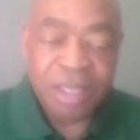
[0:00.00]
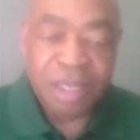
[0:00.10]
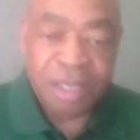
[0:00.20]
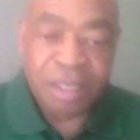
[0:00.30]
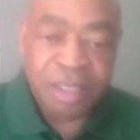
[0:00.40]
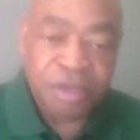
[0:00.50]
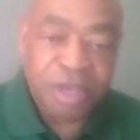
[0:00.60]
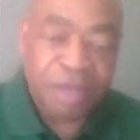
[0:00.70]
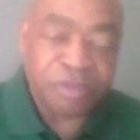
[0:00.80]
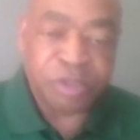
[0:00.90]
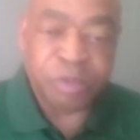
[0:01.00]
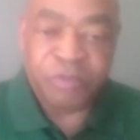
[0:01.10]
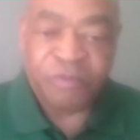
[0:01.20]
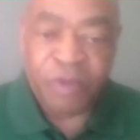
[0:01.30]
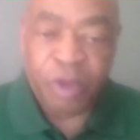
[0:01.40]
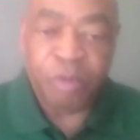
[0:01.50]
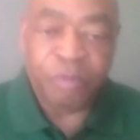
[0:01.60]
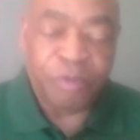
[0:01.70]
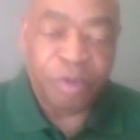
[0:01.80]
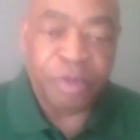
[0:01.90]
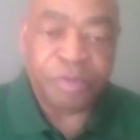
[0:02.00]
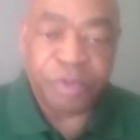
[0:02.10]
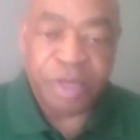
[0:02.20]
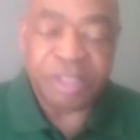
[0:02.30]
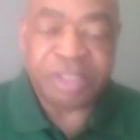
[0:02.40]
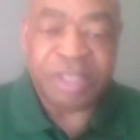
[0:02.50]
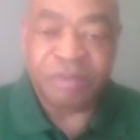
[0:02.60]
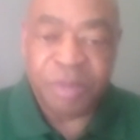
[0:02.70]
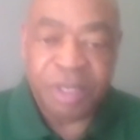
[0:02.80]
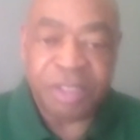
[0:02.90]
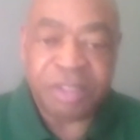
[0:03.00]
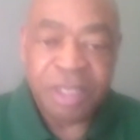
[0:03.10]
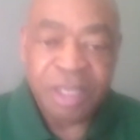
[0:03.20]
Then you have to float for 3 to 7 minutes,